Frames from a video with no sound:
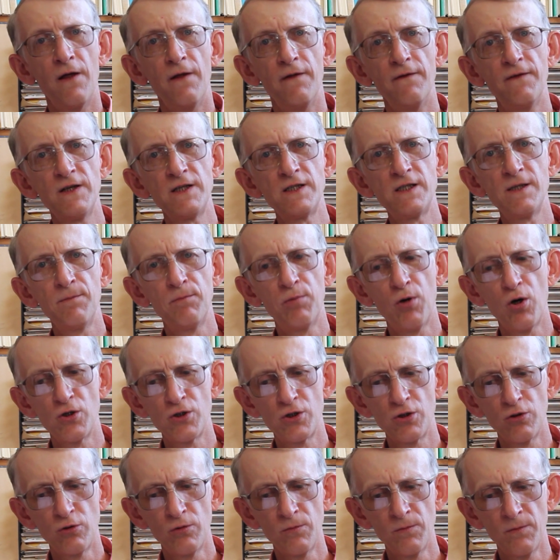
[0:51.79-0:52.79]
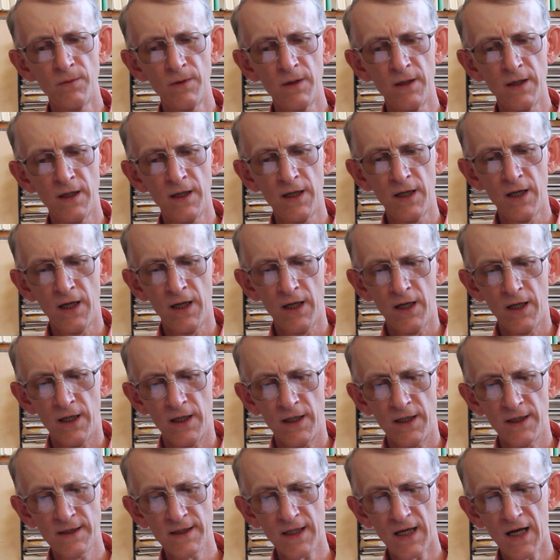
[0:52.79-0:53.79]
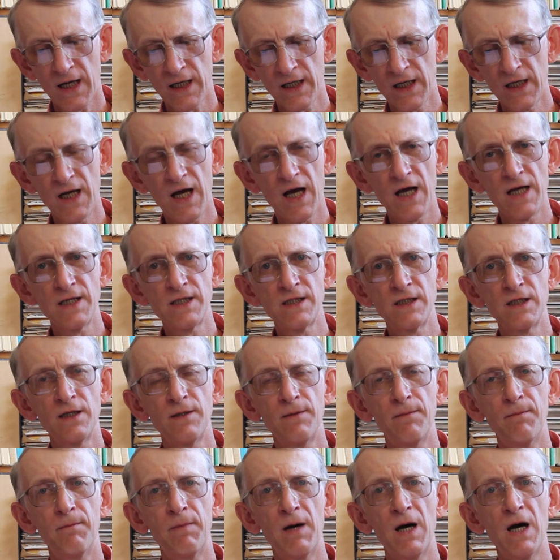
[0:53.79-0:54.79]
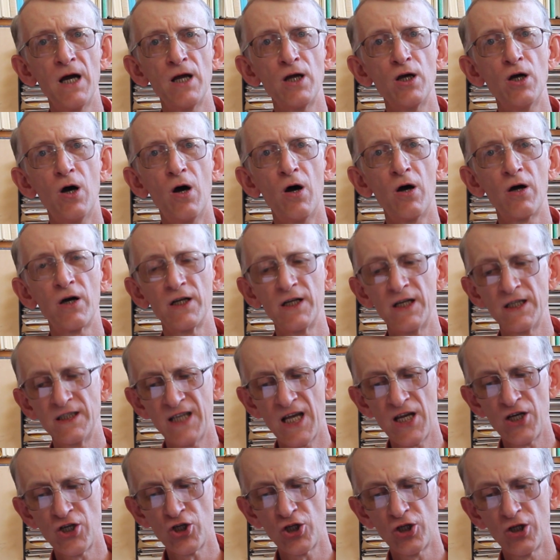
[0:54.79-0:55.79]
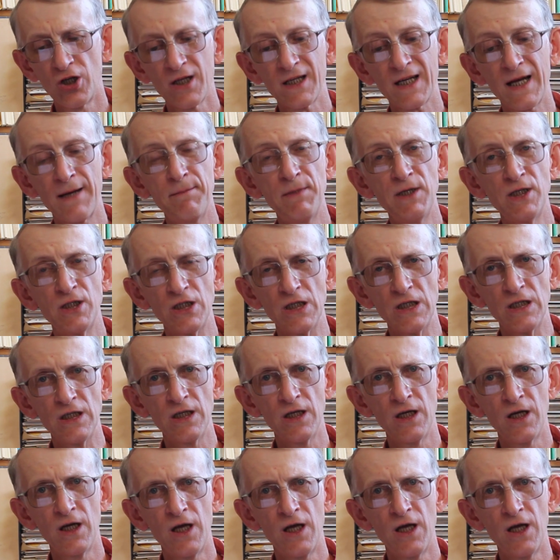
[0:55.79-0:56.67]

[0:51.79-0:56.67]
This symposium is organized by Organizational Committee.